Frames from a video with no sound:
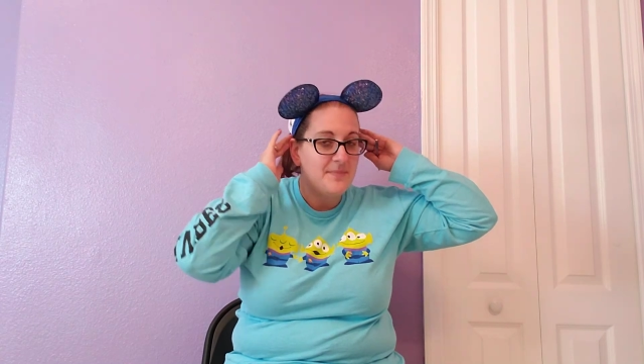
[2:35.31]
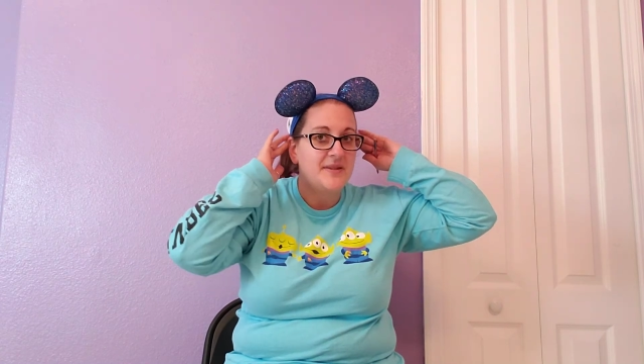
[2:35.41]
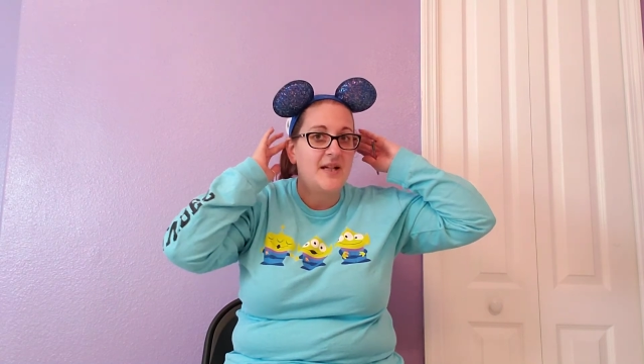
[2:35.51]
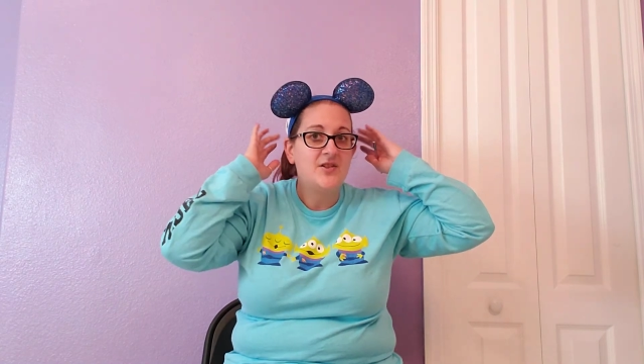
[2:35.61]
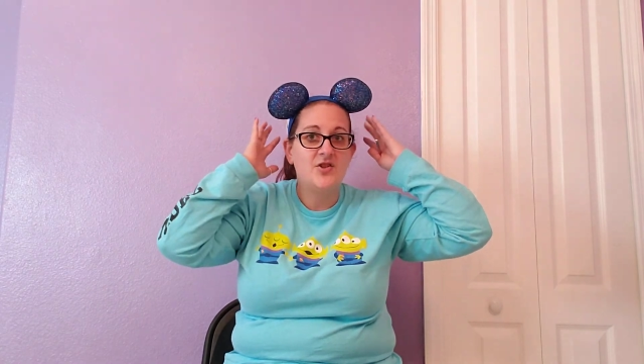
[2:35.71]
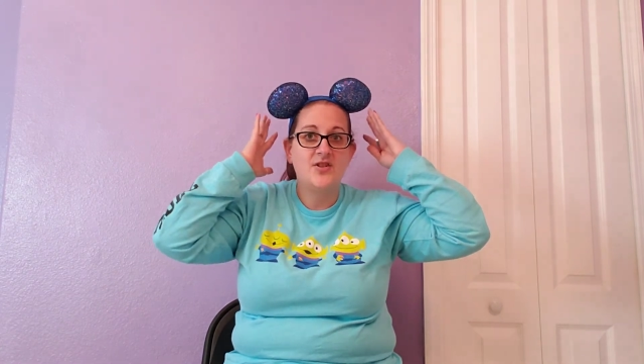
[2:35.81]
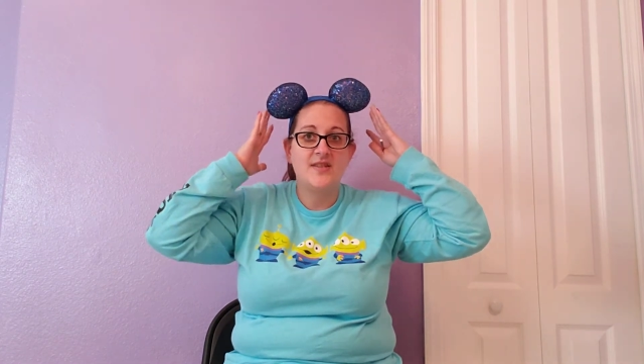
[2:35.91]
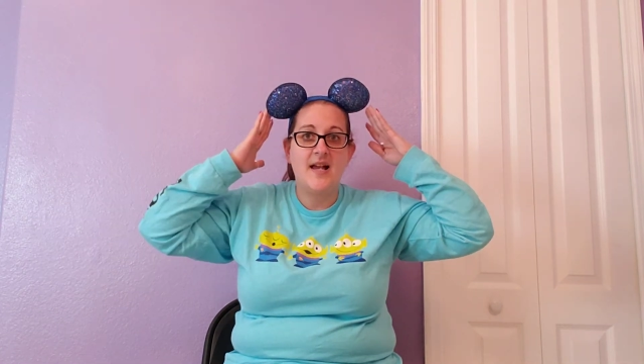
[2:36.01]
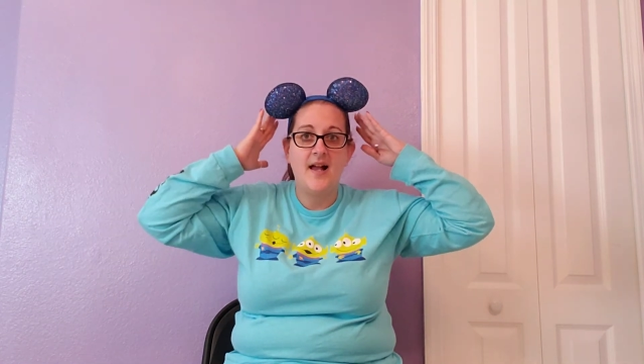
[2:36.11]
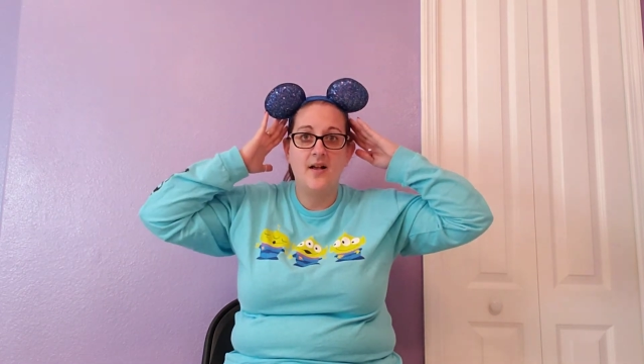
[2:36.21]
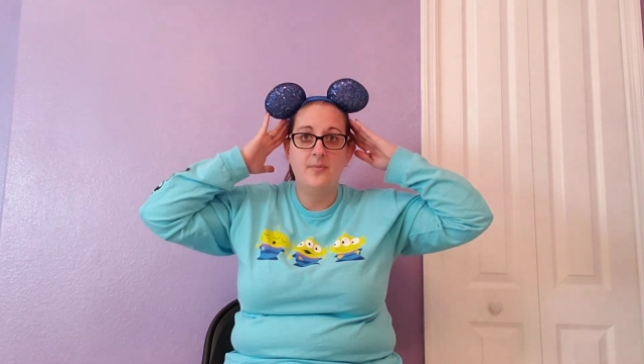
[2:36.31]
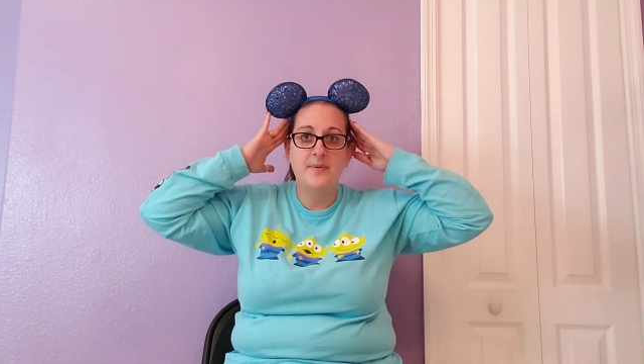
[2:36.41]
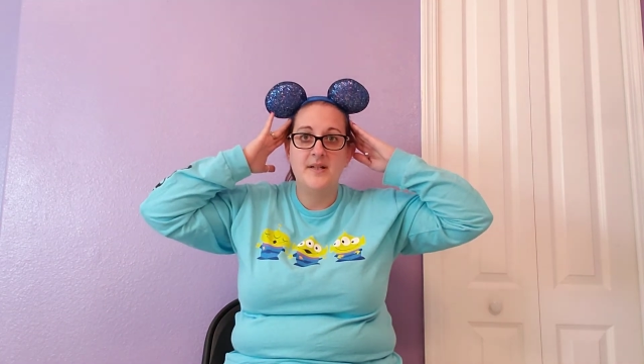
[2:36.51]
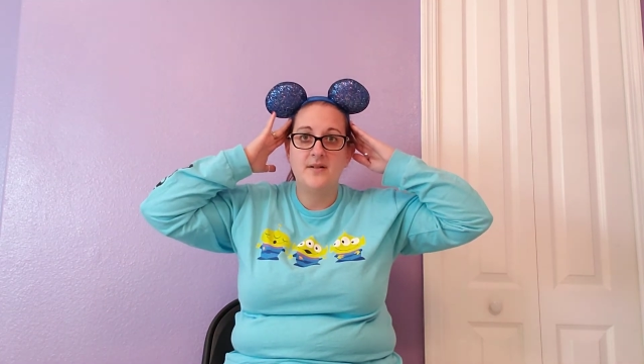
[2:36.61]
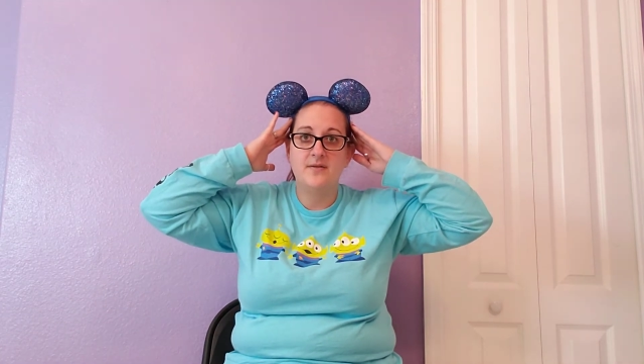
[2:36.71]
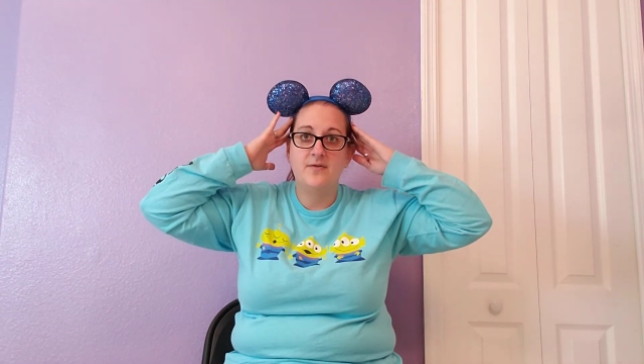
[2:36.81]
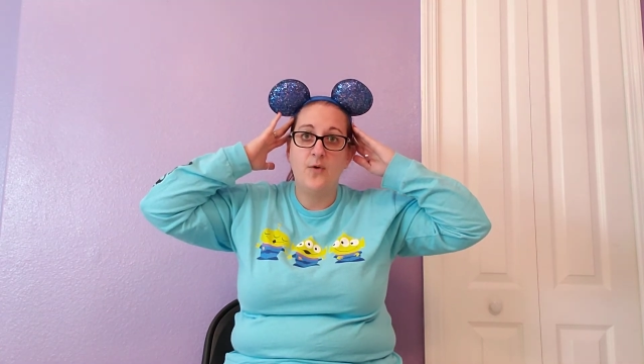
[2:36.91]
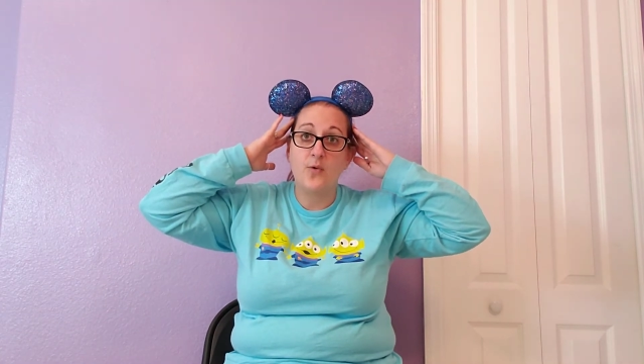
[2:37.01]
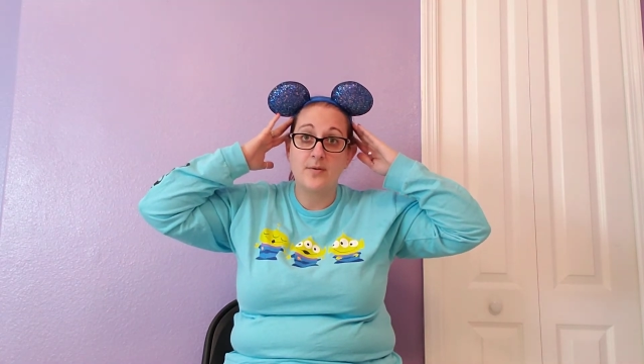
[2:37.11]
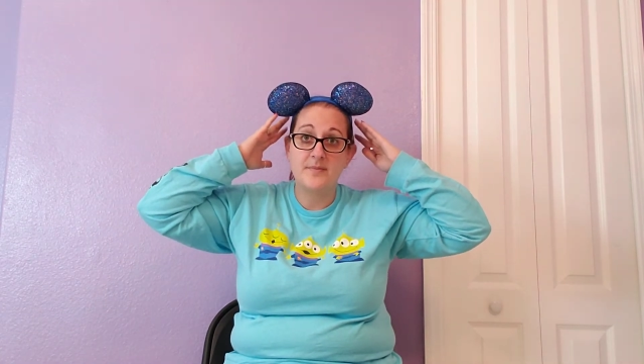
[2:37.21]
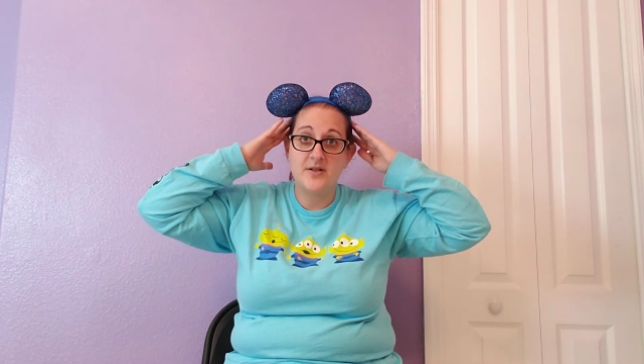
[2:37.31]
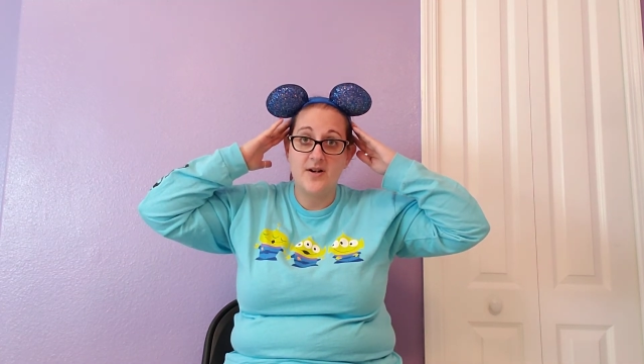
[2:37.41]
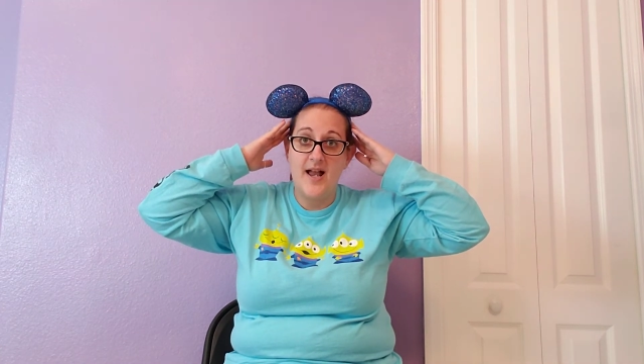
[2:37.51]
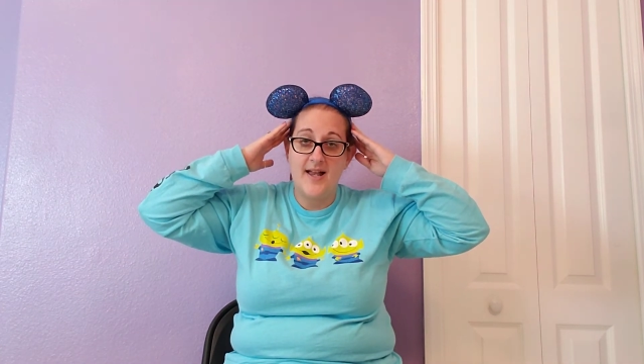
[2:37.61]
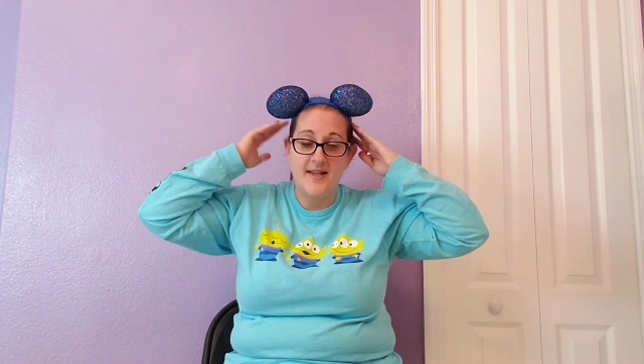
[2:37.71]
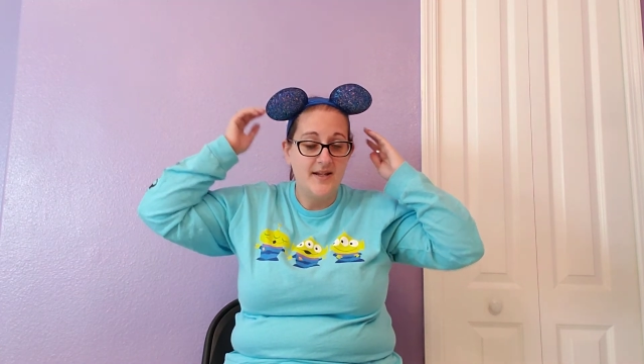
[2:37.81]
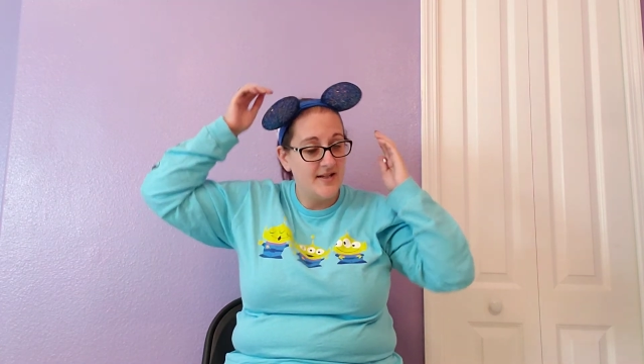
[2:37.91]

but that's just to help it form to your head.